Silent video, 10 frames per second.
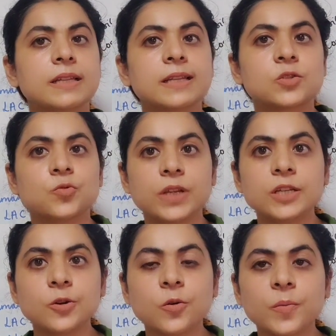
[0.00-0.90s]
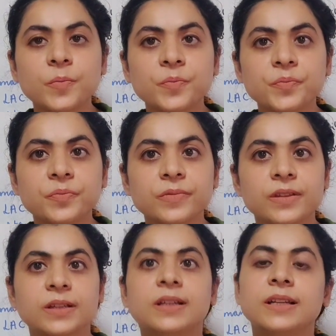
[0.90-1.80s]
in the next video.
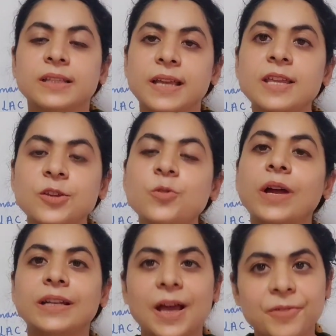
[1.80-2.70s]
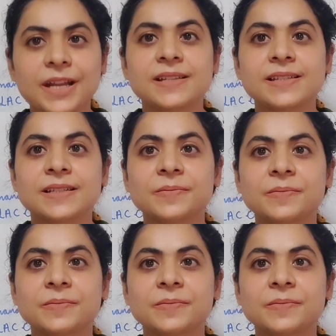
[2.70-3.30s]
Thank you and have a nice day.